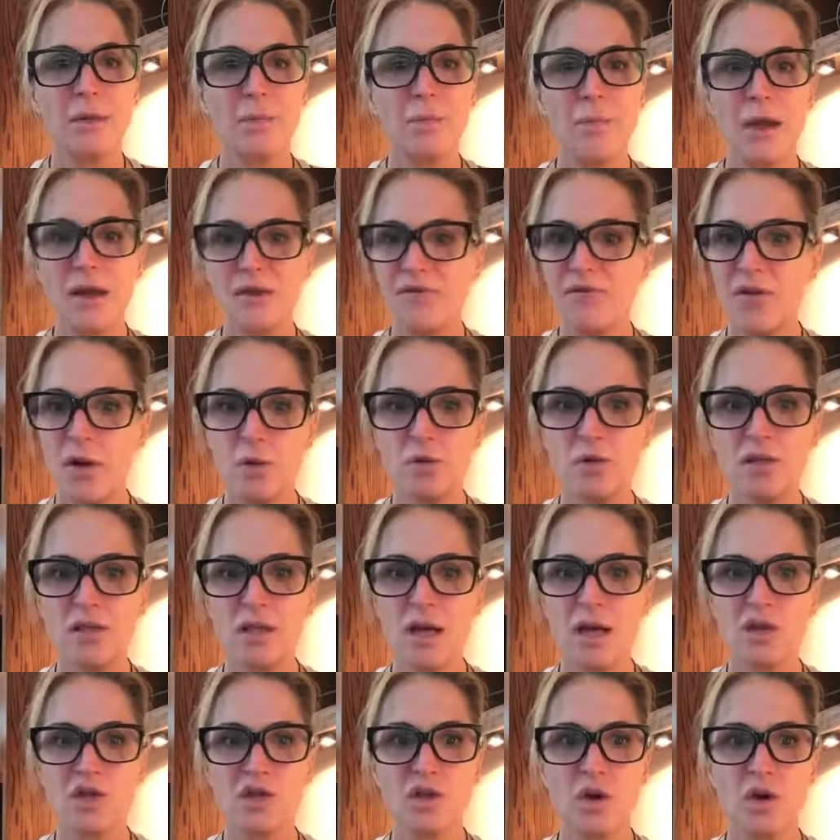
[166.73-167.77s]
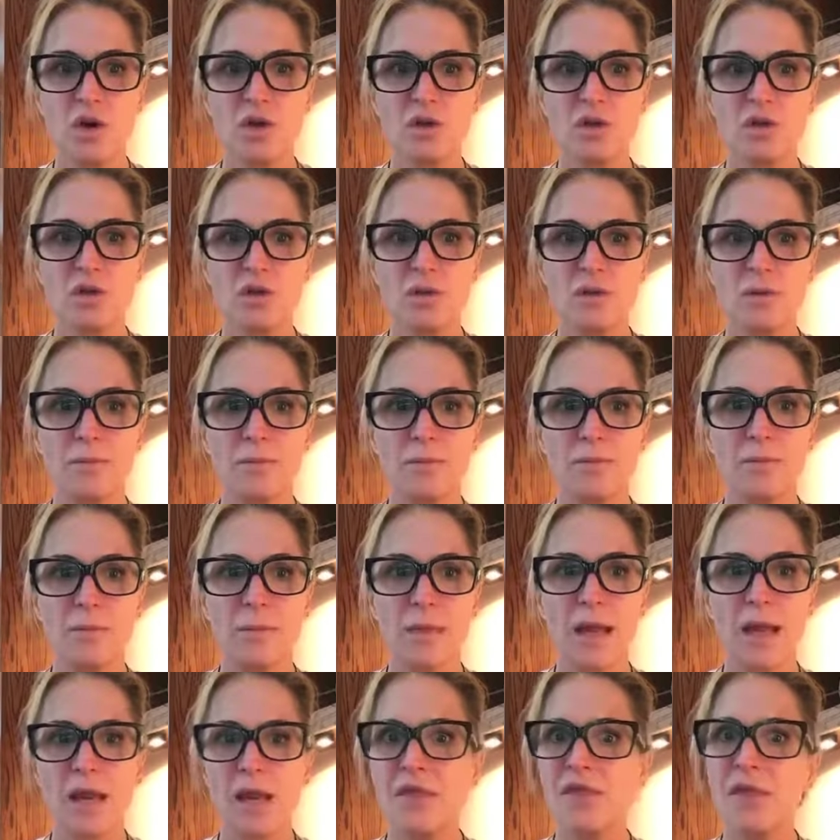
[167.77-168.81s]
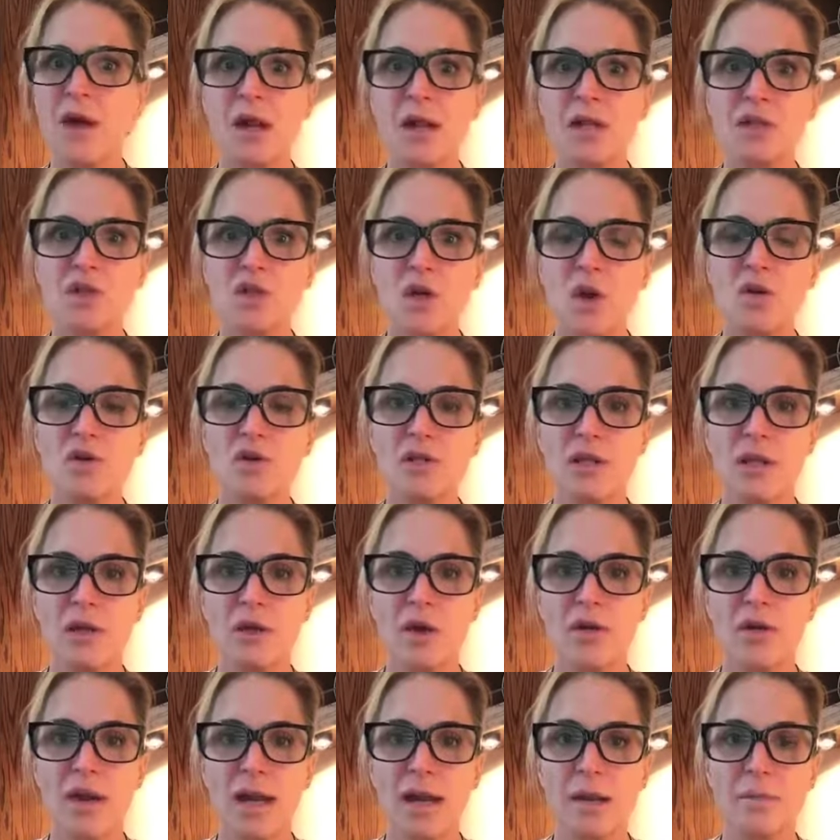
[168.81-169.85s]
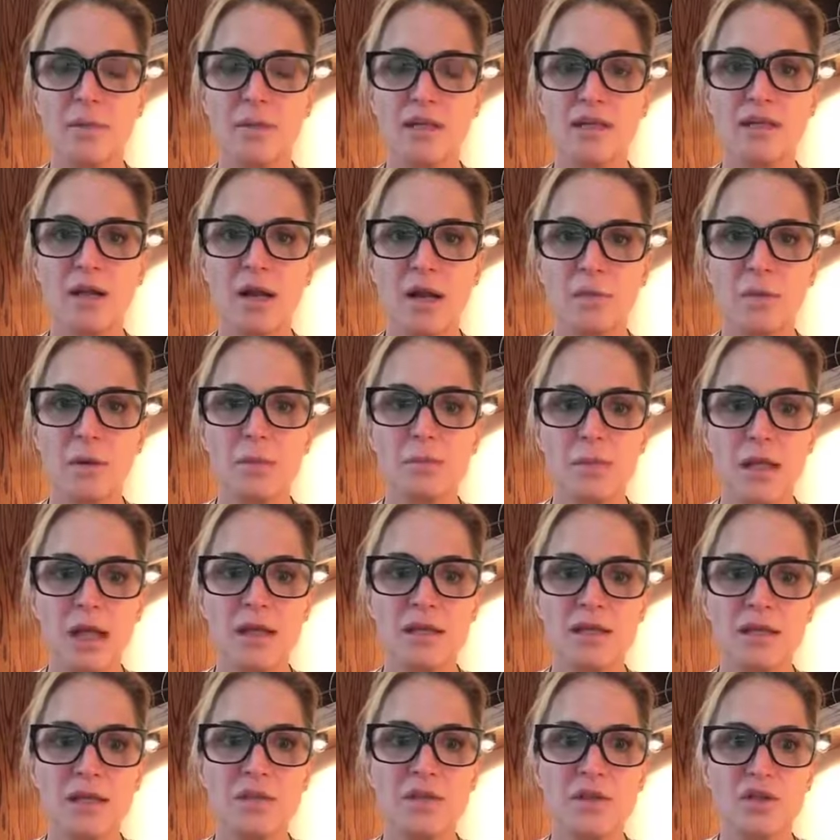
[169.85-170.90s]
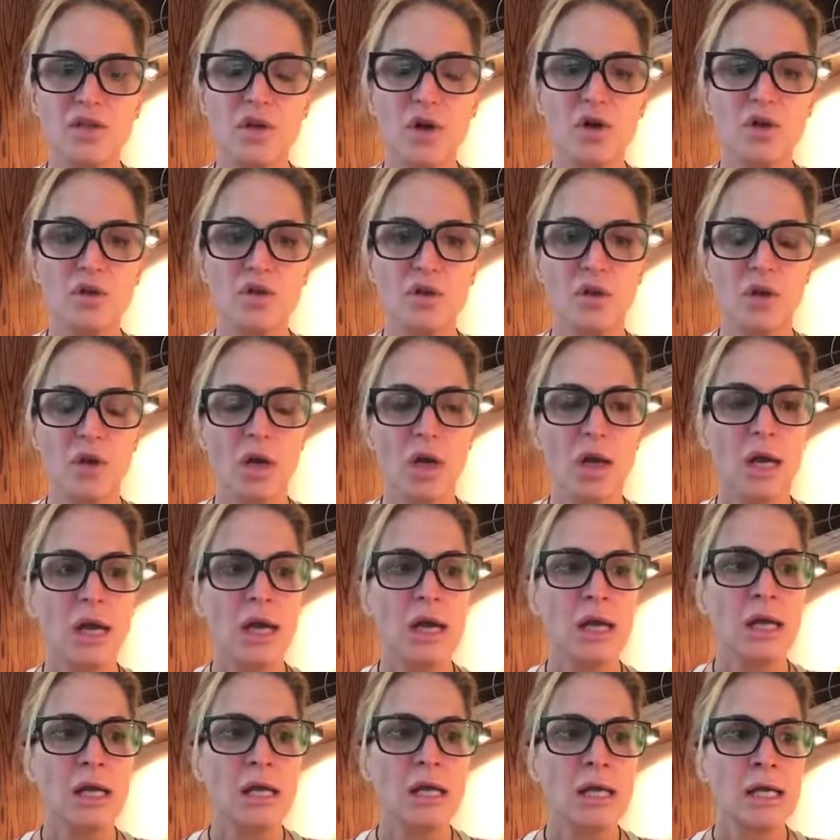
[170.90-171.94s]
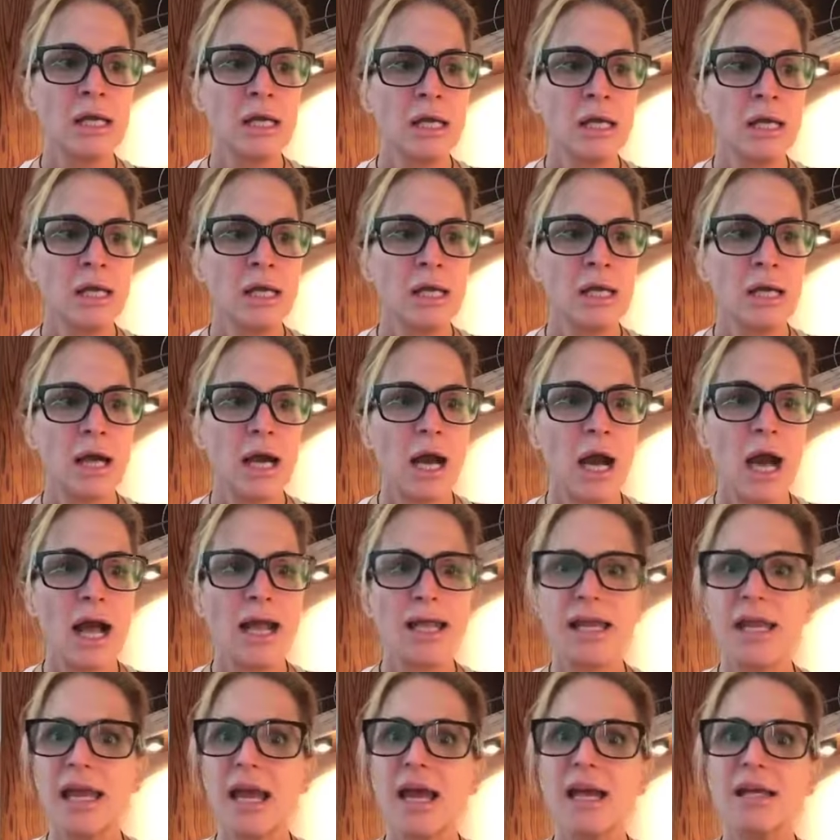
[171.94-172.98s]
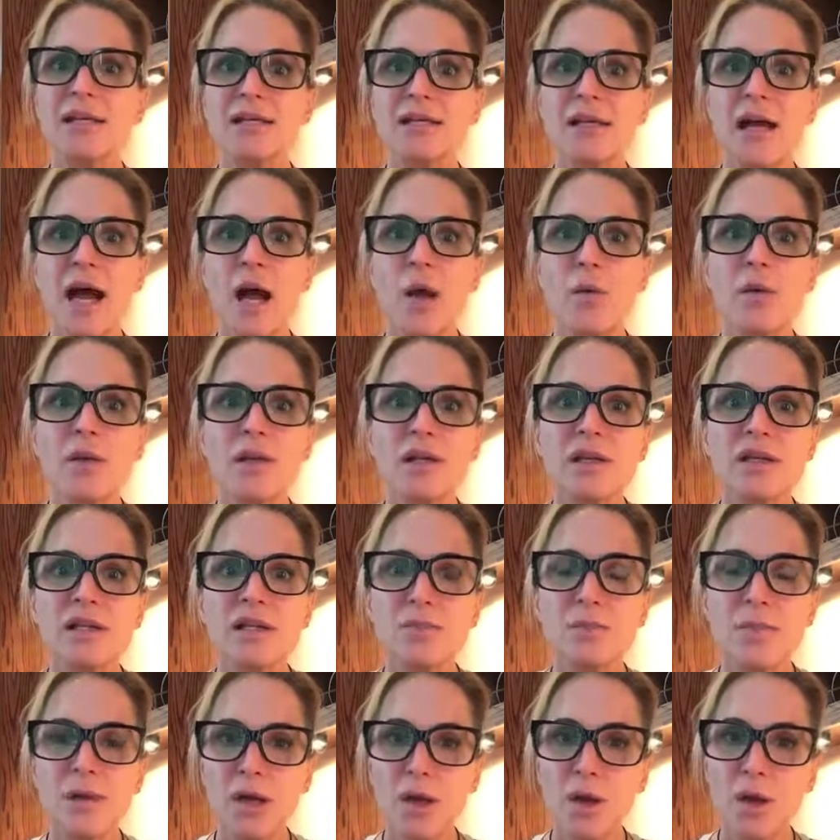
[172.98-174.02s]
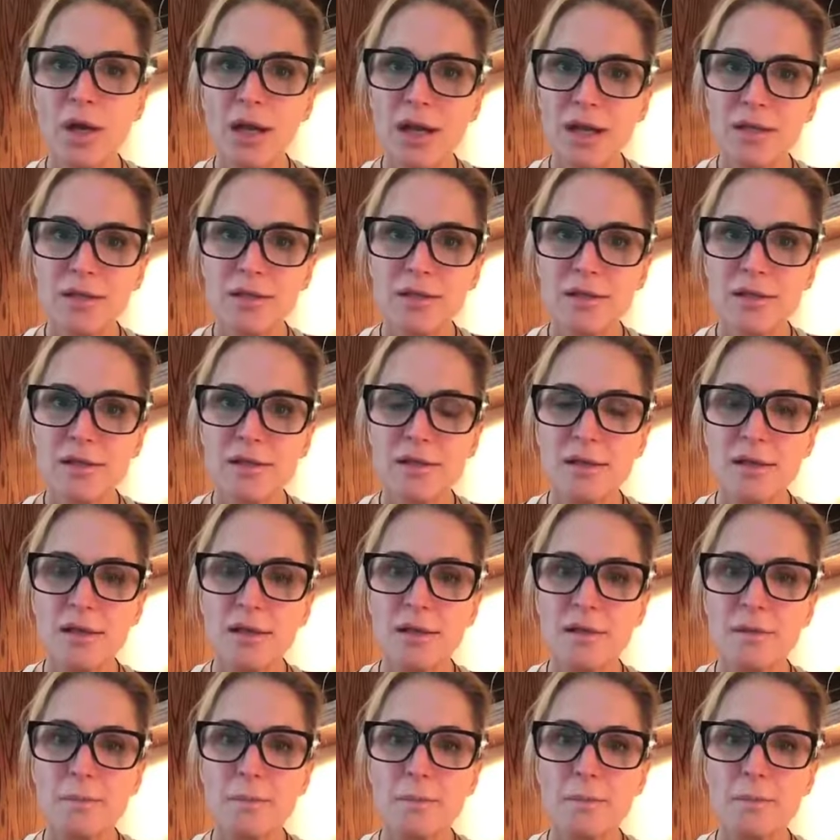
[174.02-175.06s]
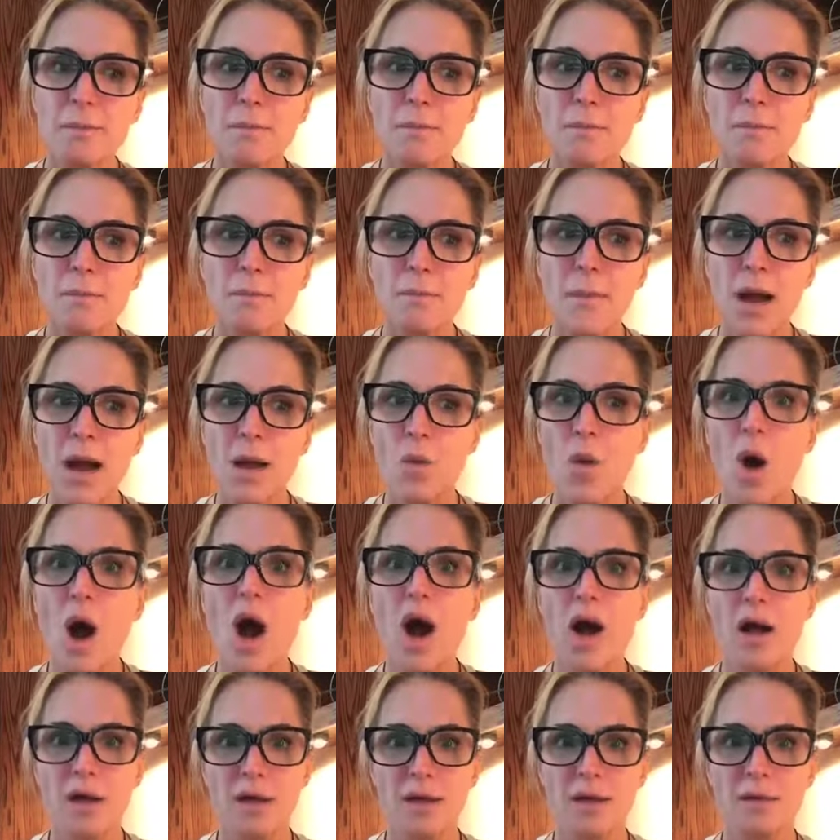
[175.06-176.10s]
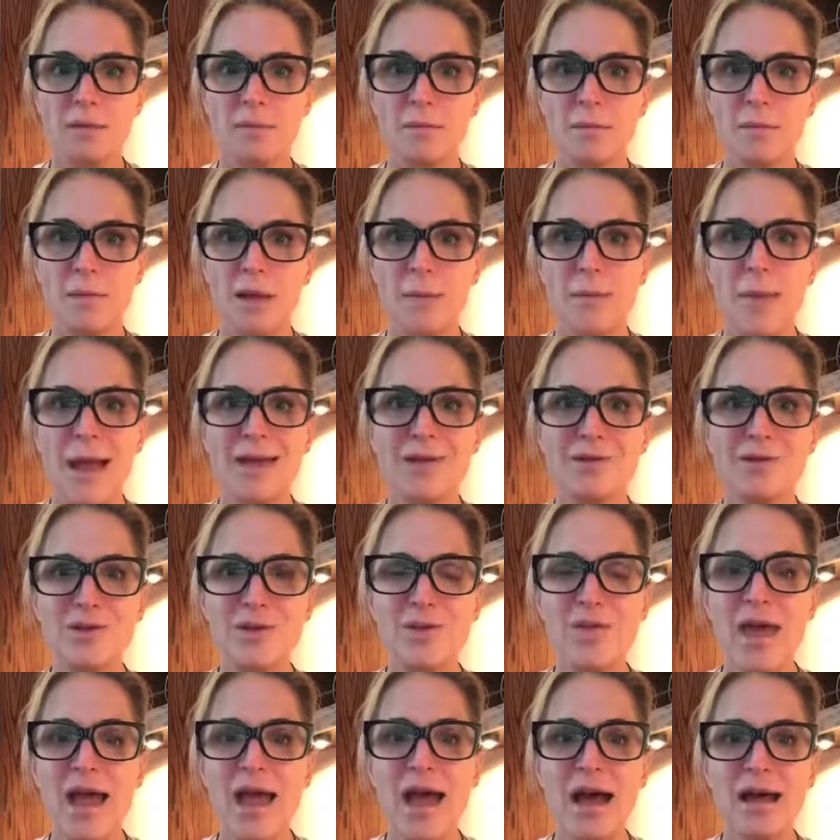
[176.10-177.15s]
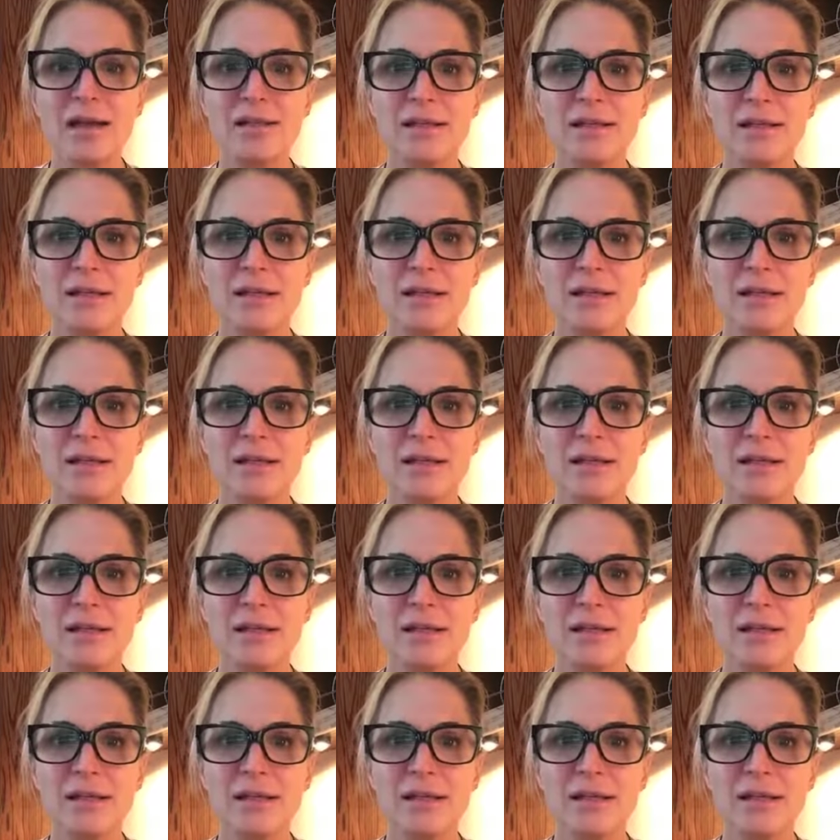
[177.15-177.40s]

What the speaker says: My phone's not charged. And I thought I charged it all night. It must not have been plugged in the charger. I guess I will experience my walk. Imagine that.